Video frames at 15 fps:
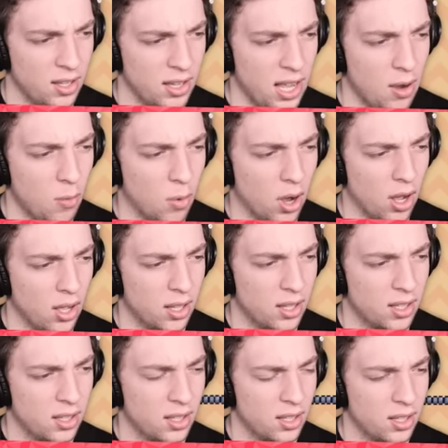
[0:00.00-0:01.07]
Now what?
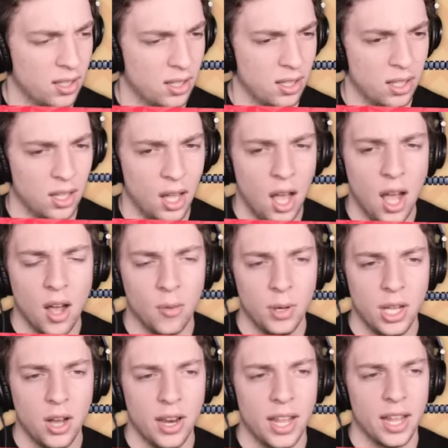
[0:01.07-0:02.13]
Oh, we
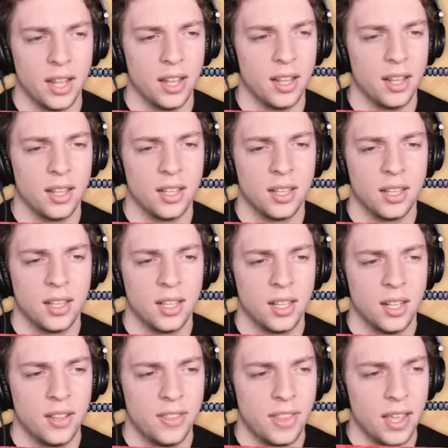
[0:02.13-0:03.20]
got it. Yeah, you hit
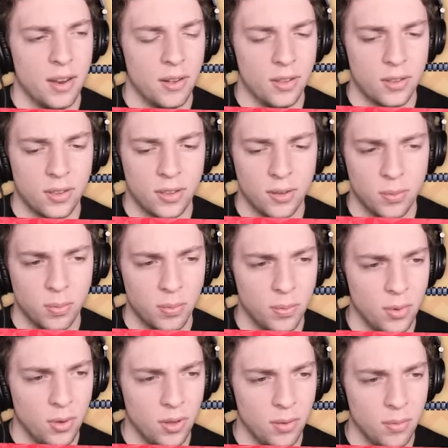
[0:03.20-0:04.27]
it. There okay, is so one
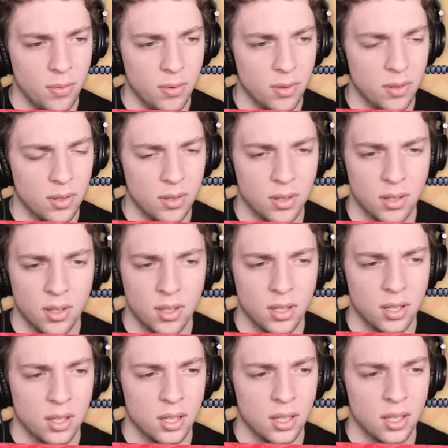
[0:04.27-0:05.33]
person has to hit the
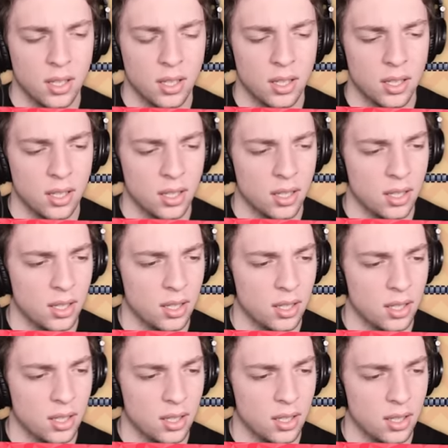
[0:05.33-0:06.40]
trophy, but I have
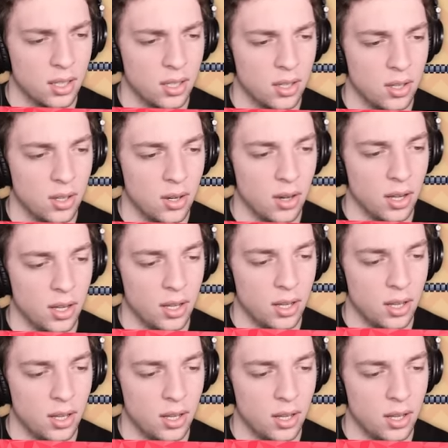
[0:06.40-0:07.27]
I have shurikens.